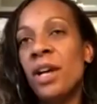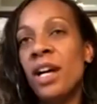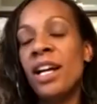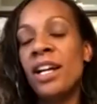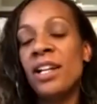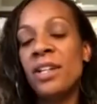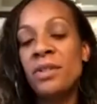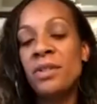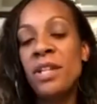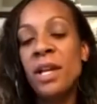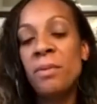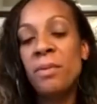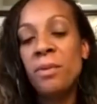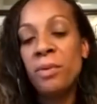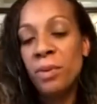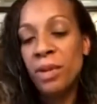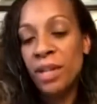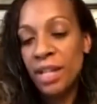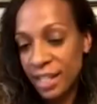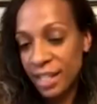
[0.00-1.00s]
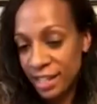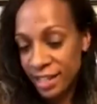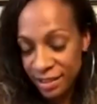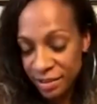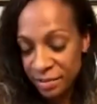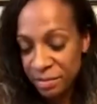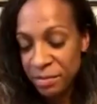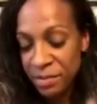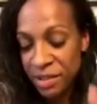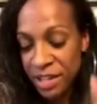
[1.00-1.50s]
number one,
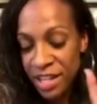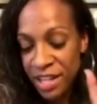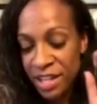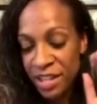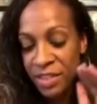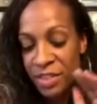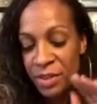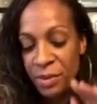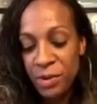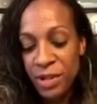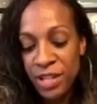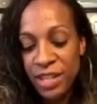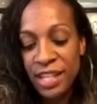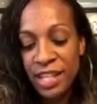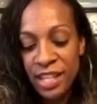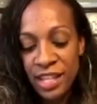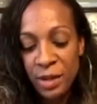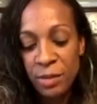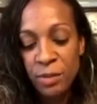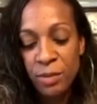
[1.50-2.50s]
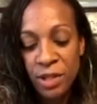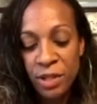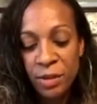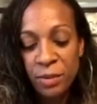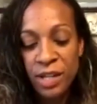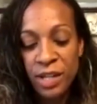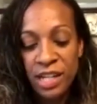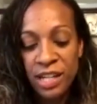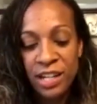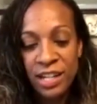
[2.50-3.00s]
the one thing that I'm really
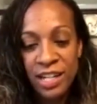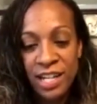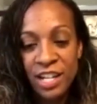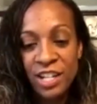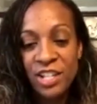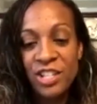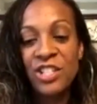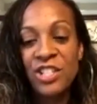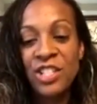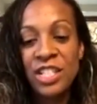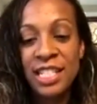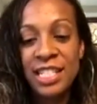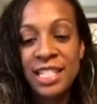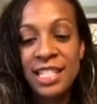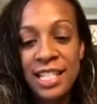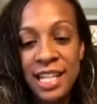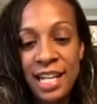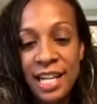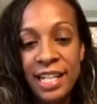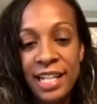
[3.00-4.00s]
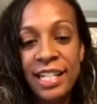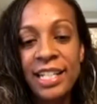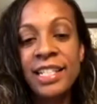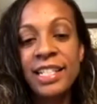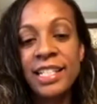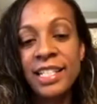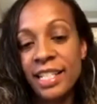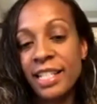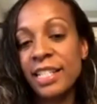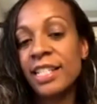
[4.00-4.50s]
working on now is just staying
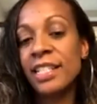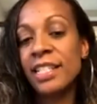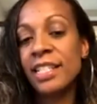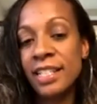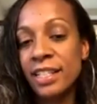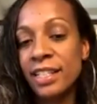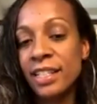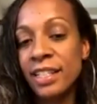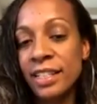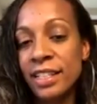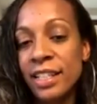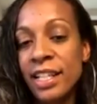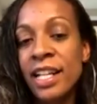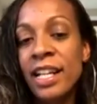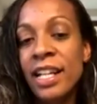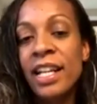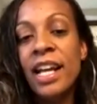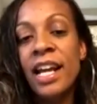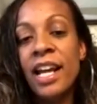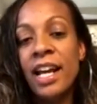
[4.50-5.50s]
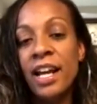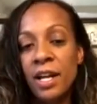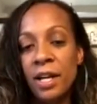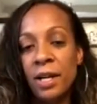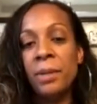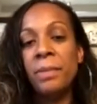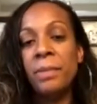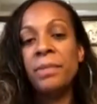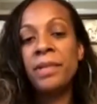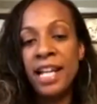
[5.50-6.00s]
consistent.
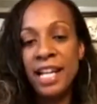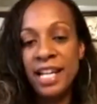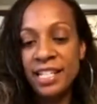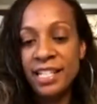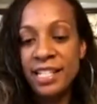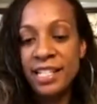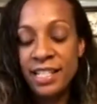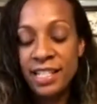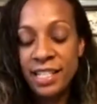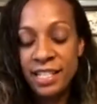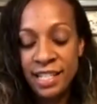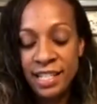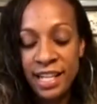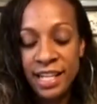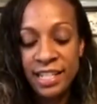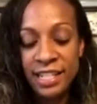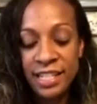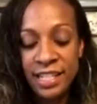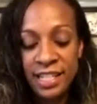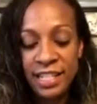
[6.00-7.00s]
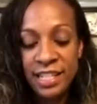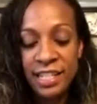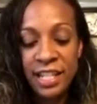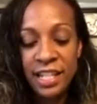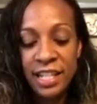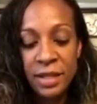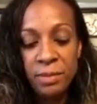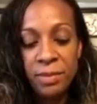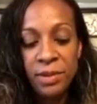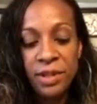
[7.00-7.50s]
Um, staying consistent
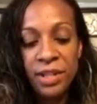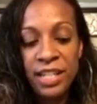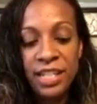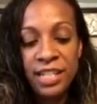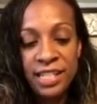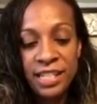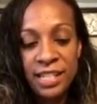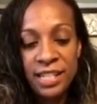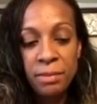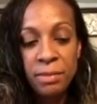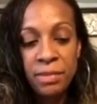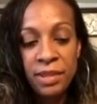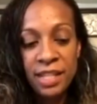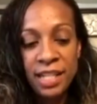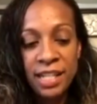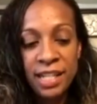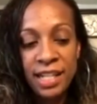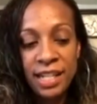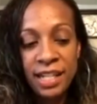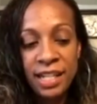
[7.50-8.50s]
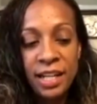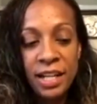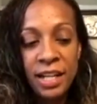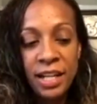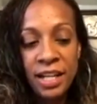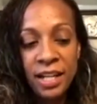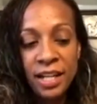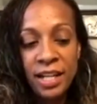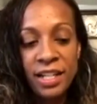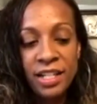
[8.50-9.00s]
and building something
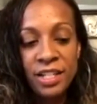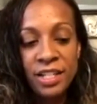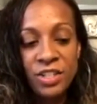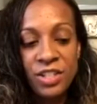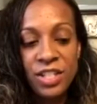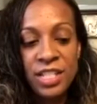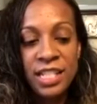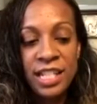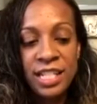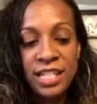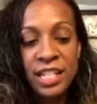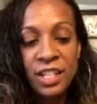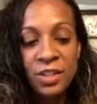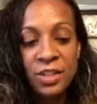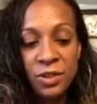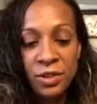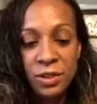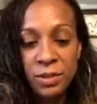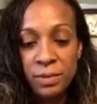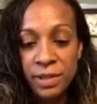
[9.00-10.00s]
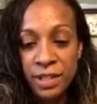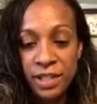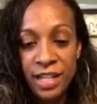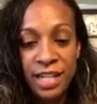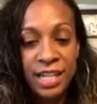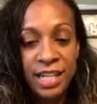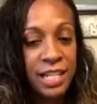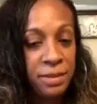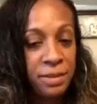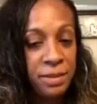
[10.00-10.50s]
and just continuing to build. I
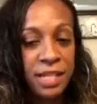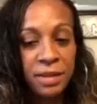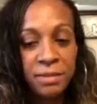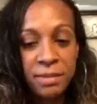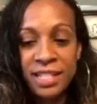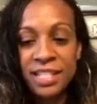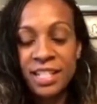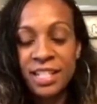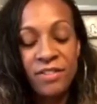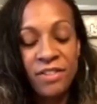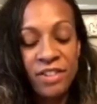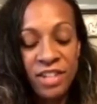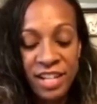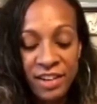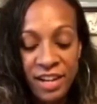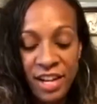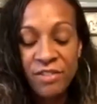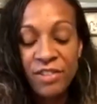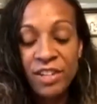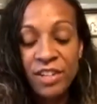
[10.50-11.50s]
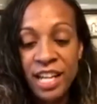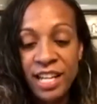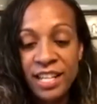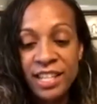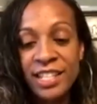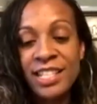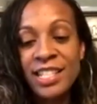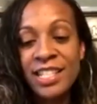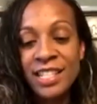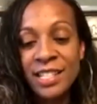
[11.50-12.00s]
keep telling myself every, every day,
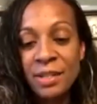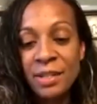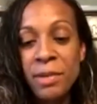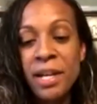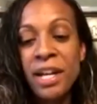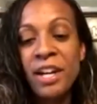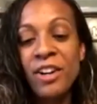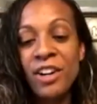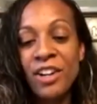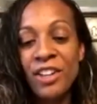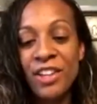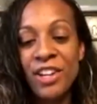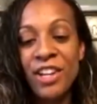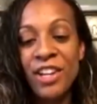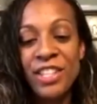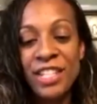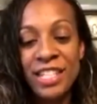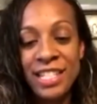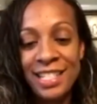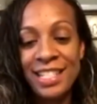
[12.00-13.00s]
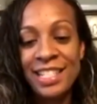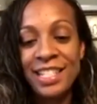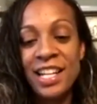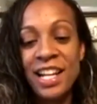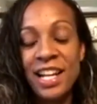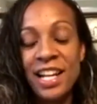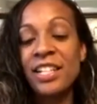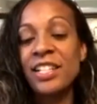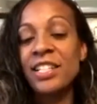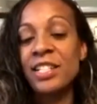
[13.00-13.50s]
this is a marathon, this is
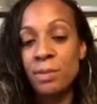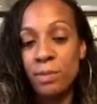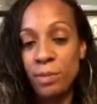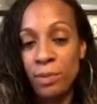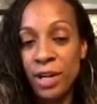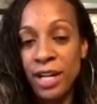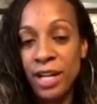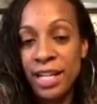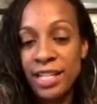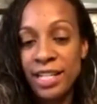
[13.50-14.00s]
not a sprint.